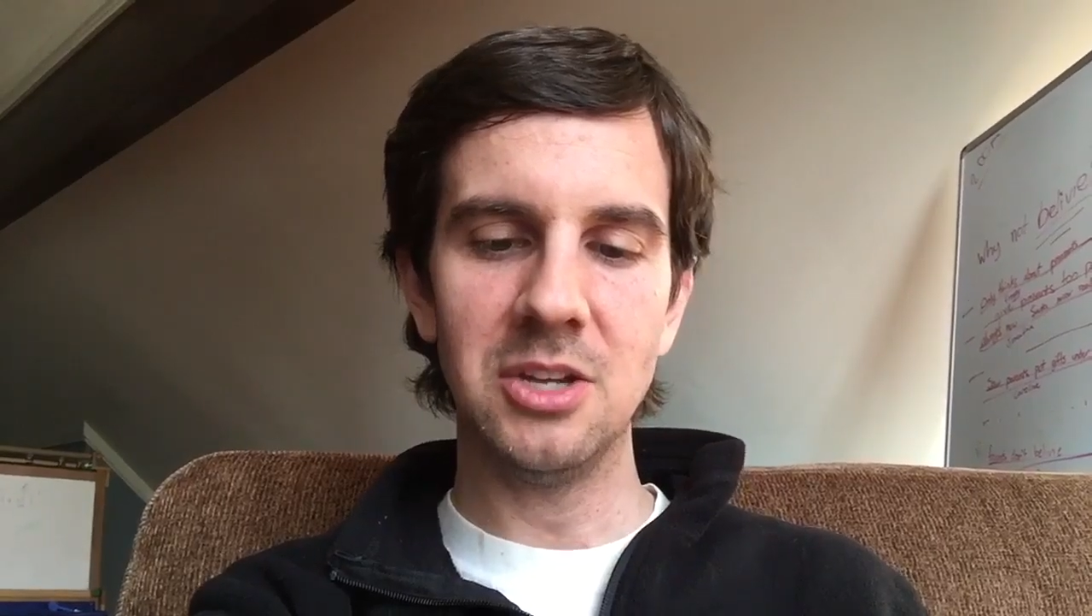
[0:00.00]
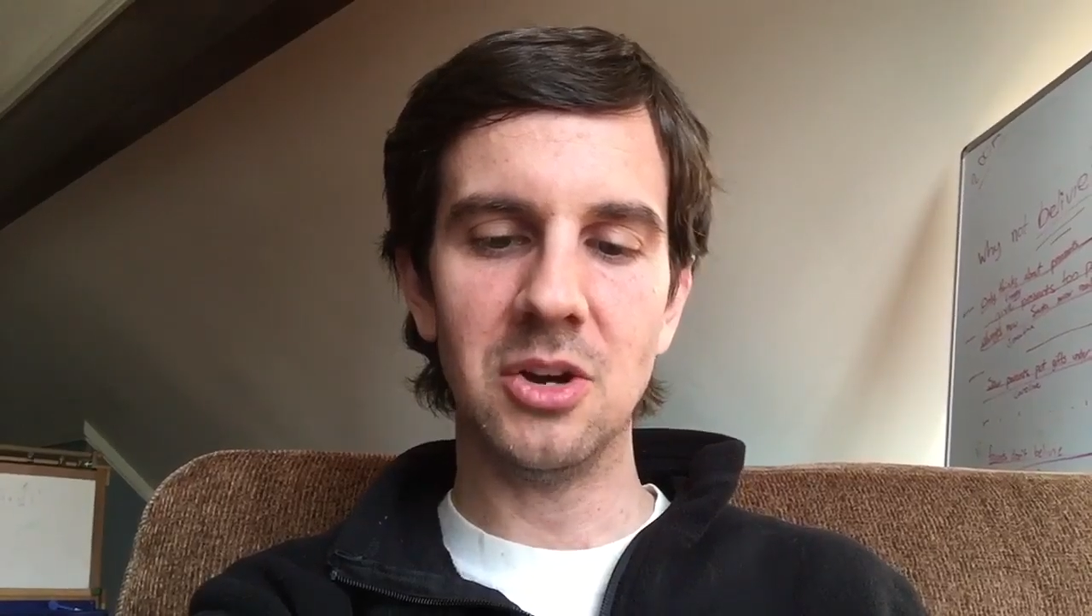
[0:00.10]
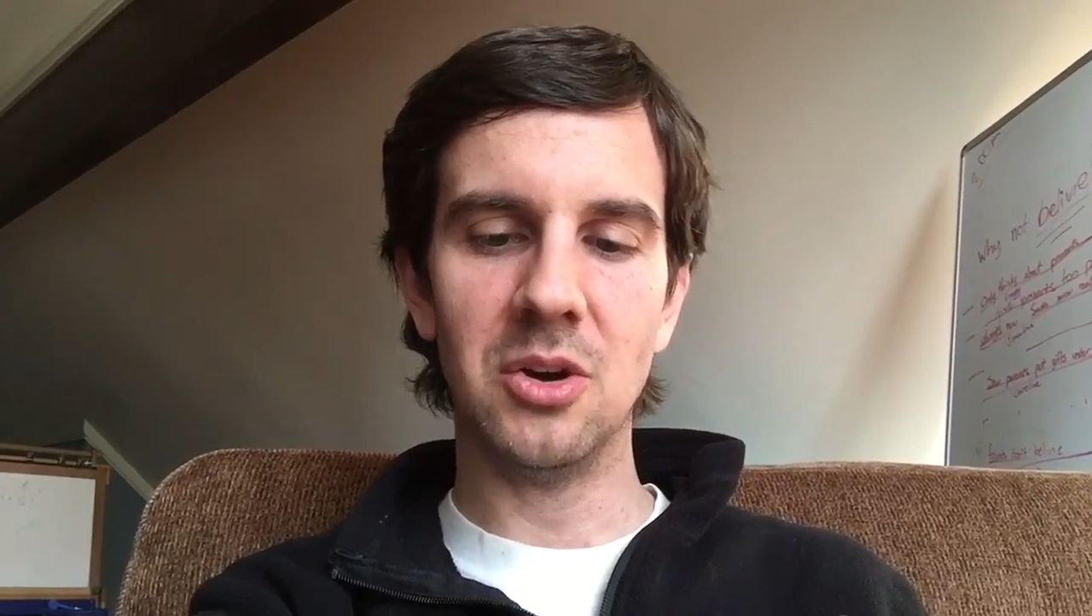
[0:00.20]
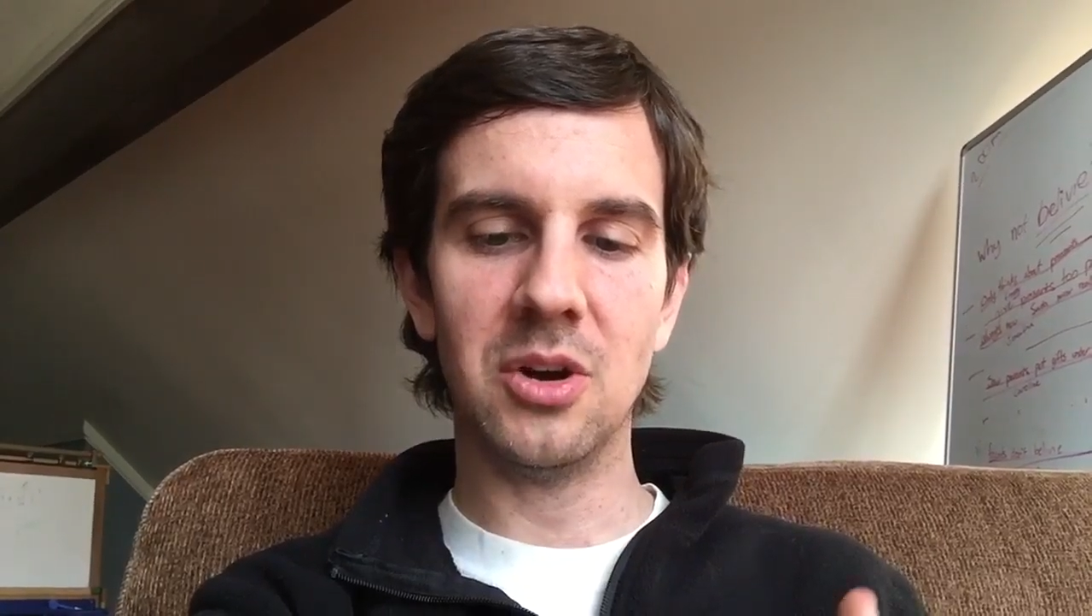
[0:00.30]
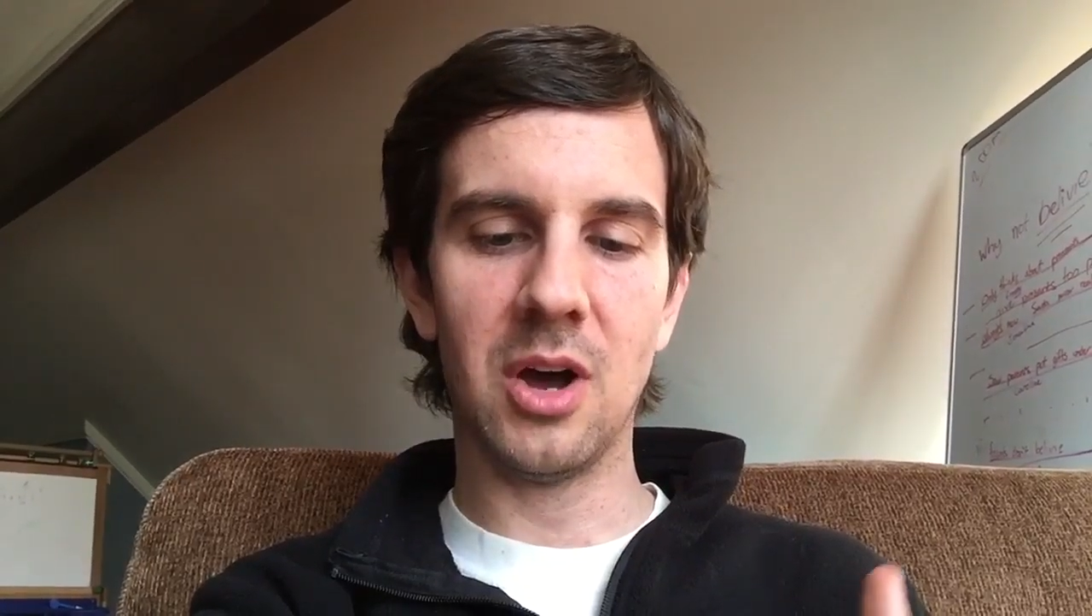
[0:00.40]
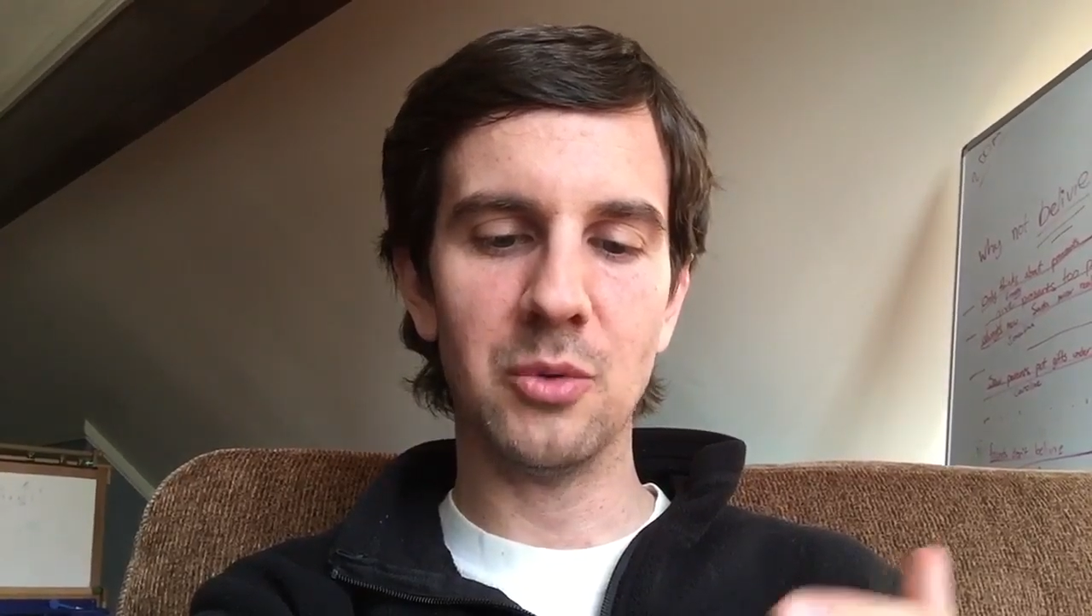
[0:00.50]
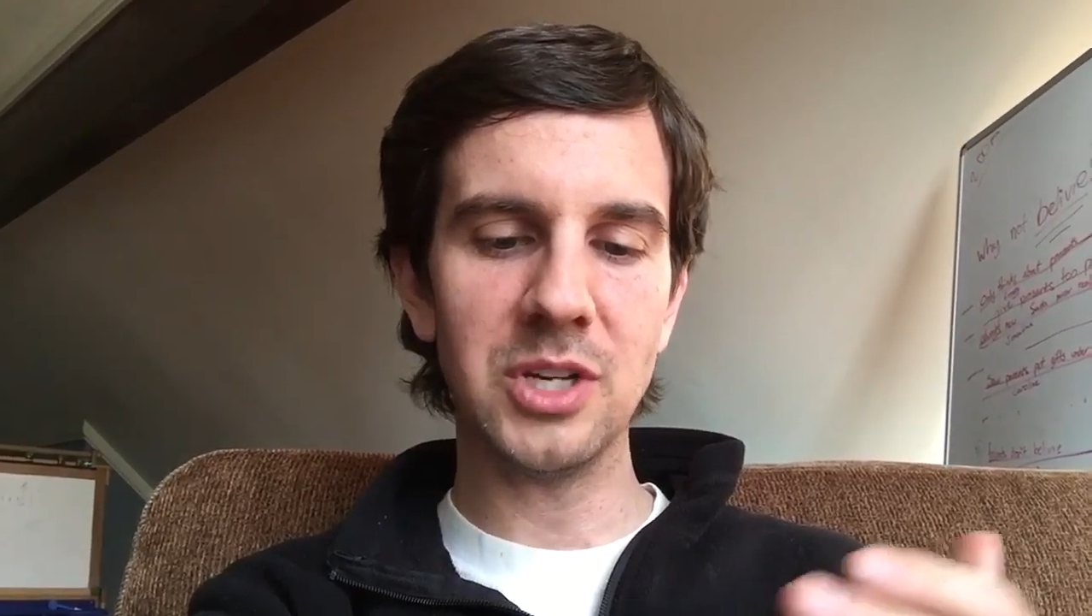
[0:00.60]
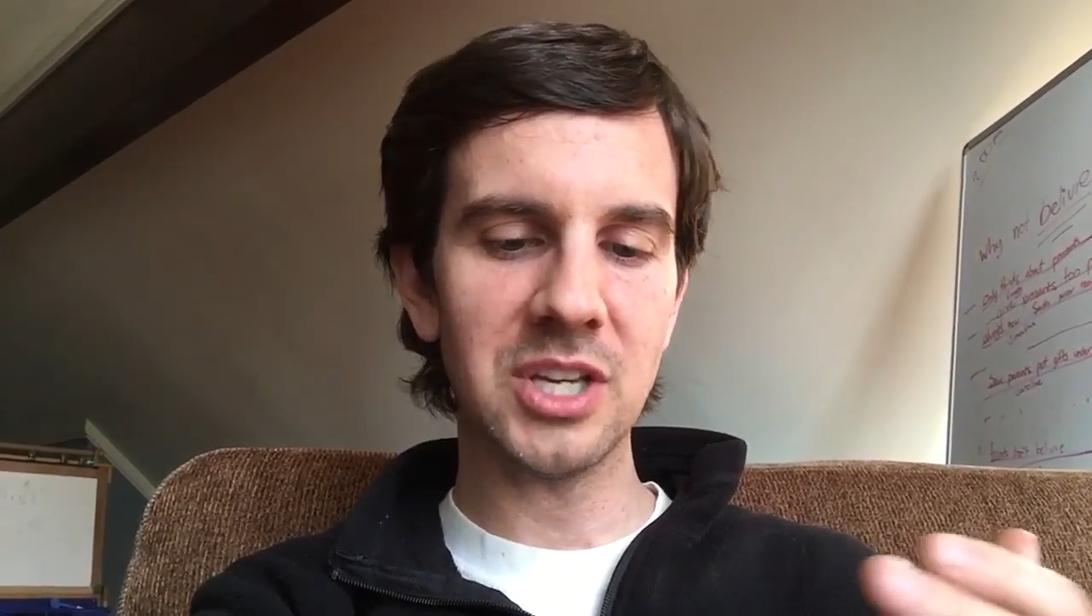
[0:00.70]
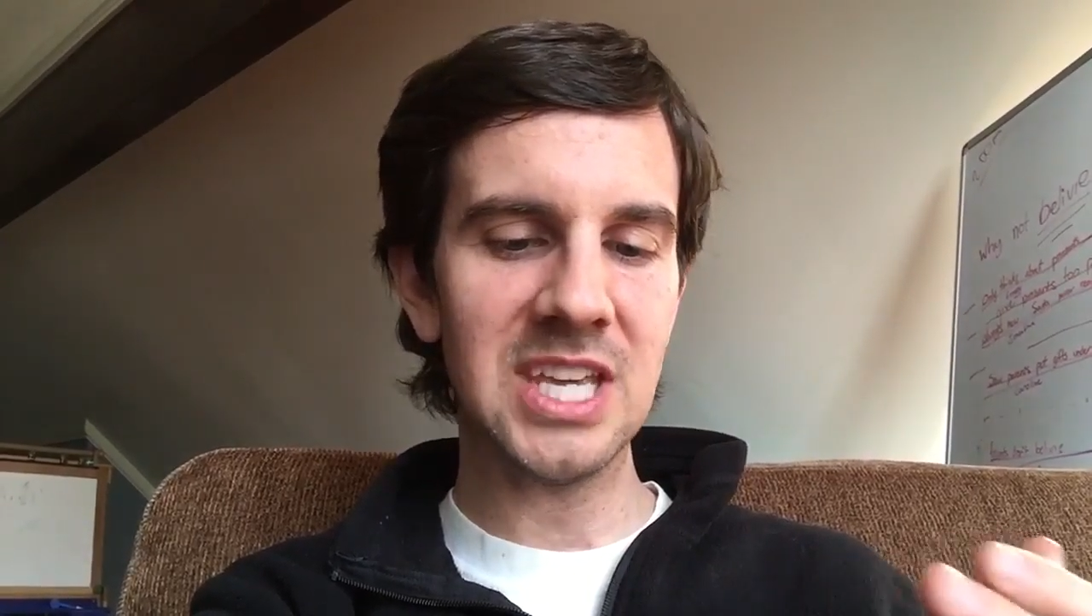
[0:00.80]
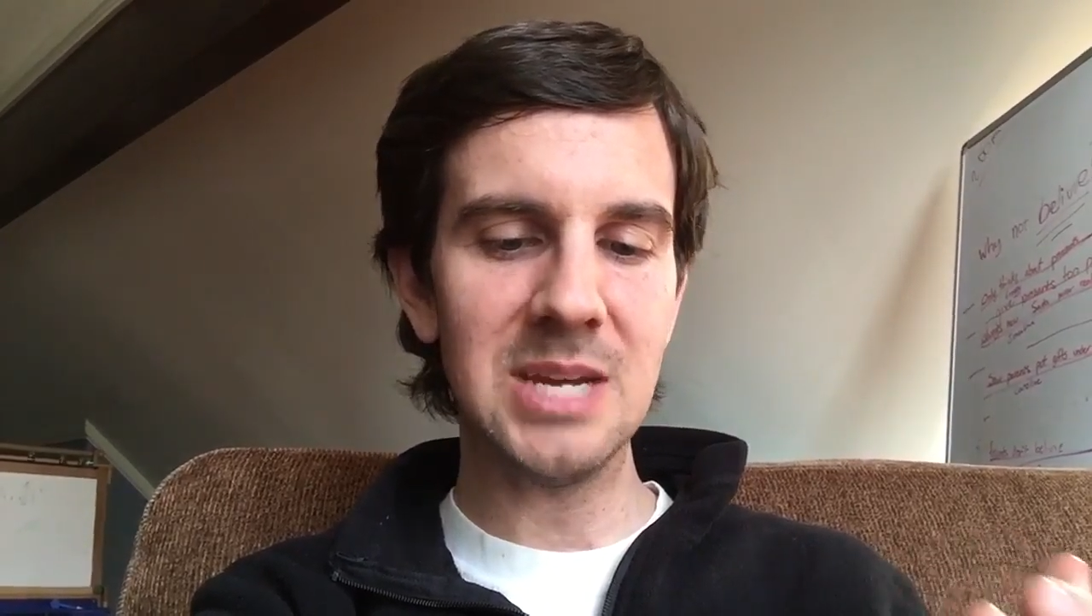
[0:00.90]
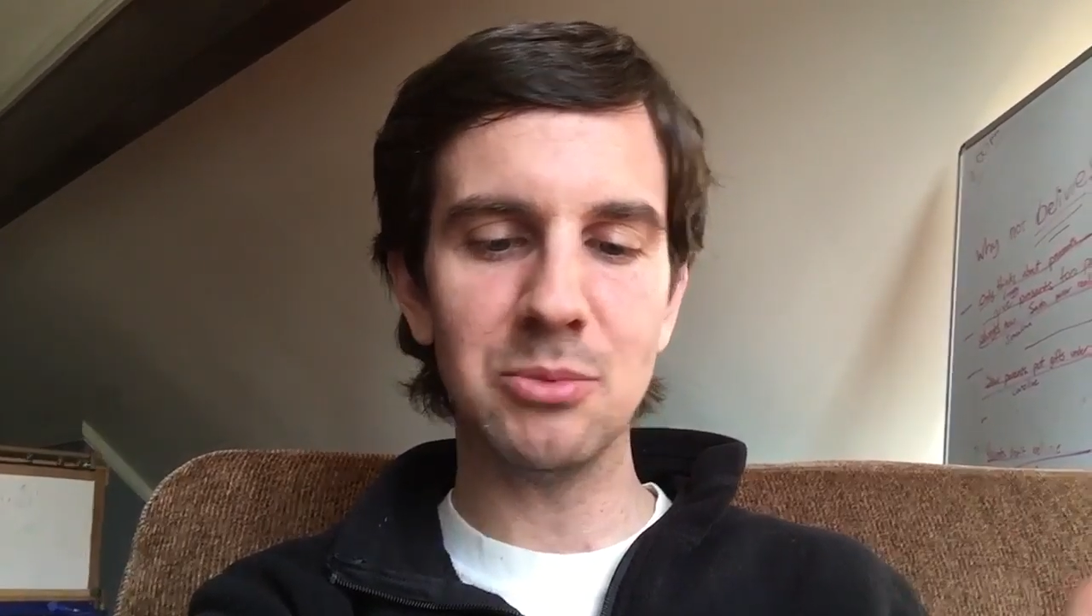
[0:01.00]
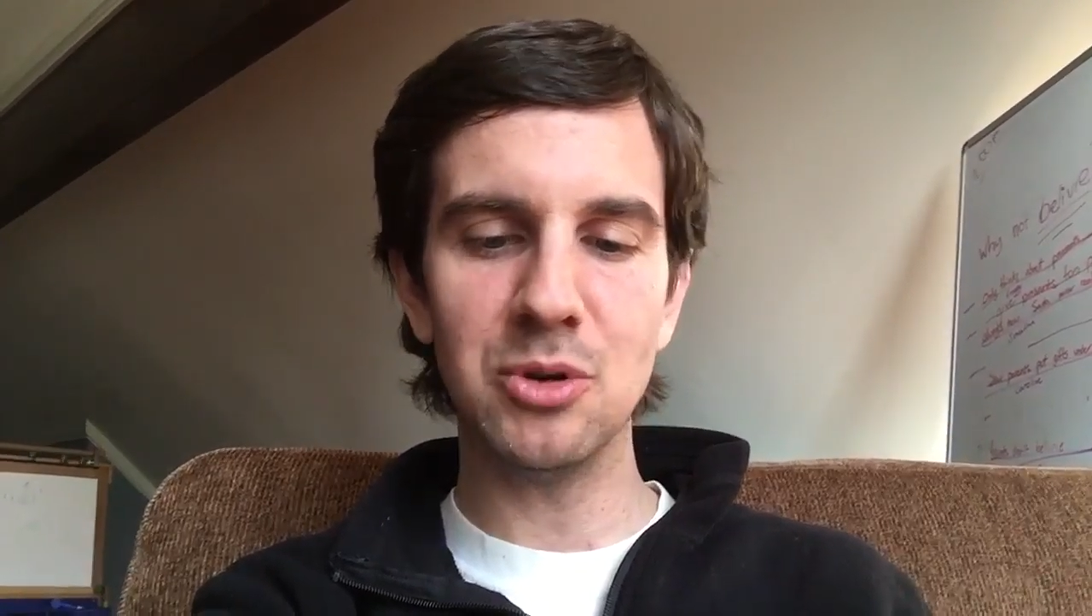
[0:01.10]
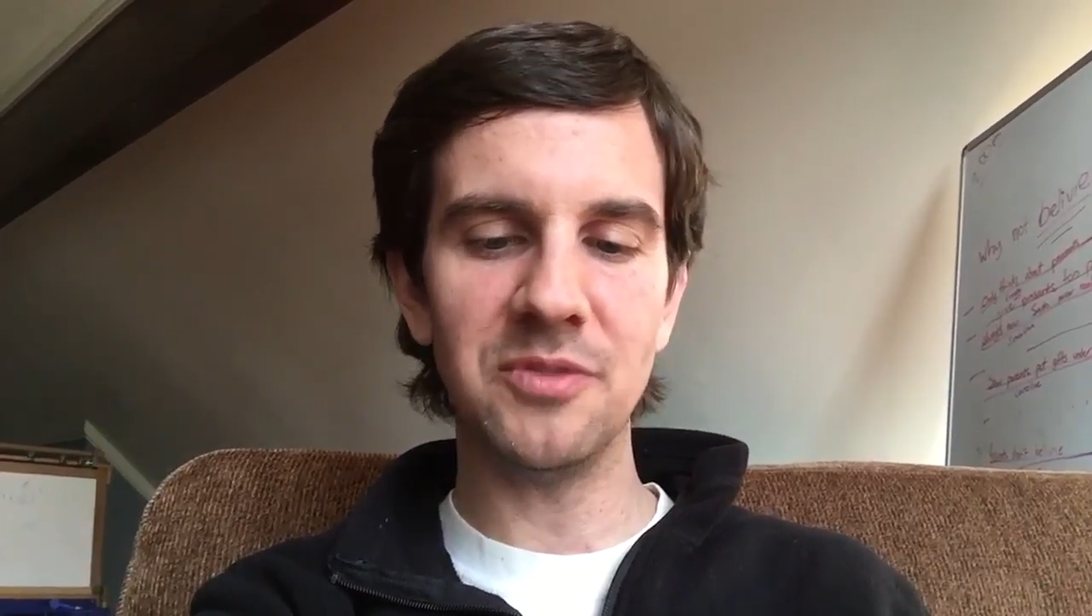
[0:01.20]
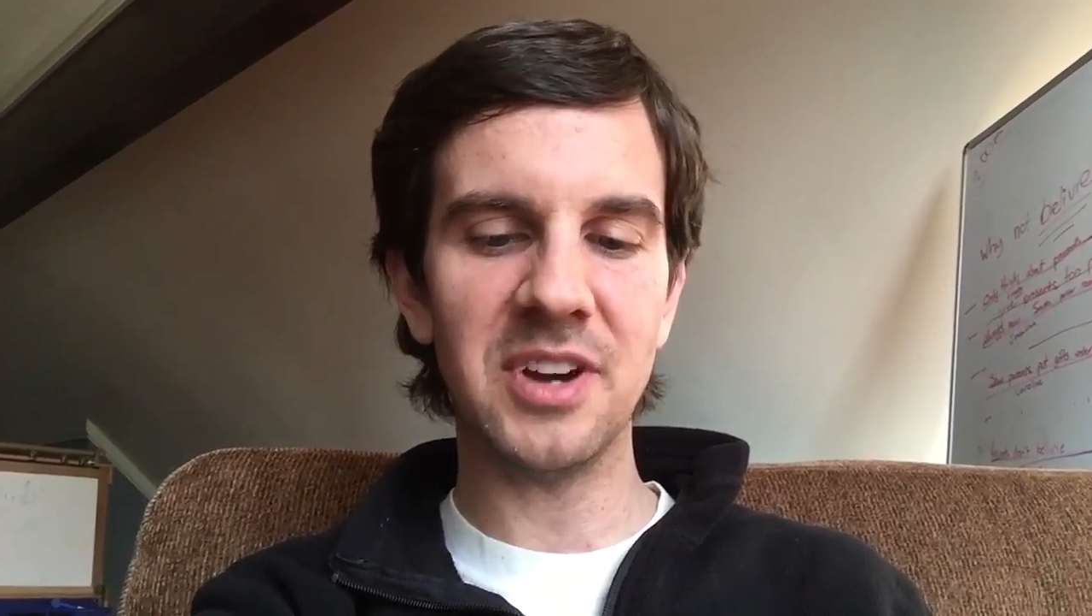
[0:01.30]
You know, a real Hebrew,